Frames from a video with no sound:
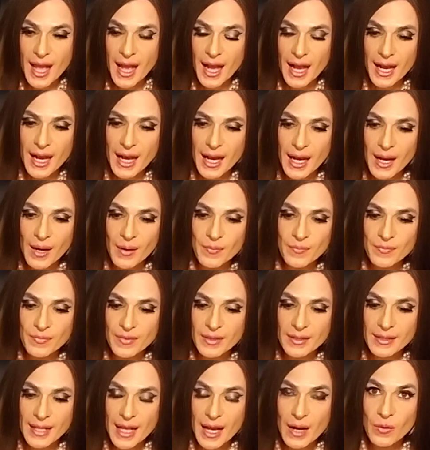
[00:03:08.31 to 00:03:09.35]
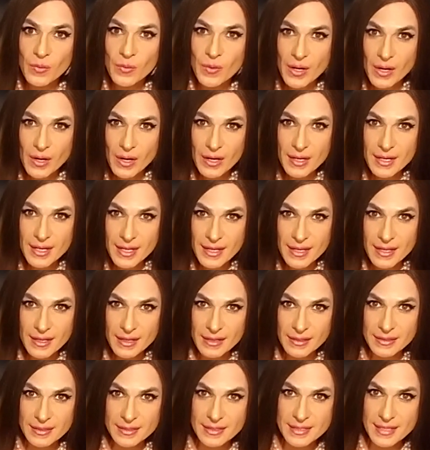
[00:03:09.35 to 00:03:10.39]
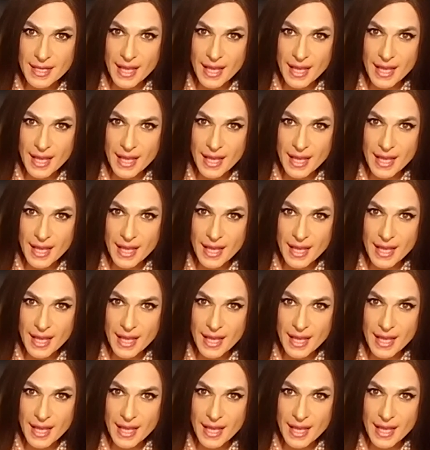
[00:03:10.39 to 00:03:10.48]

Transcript: Um, now regarding guilt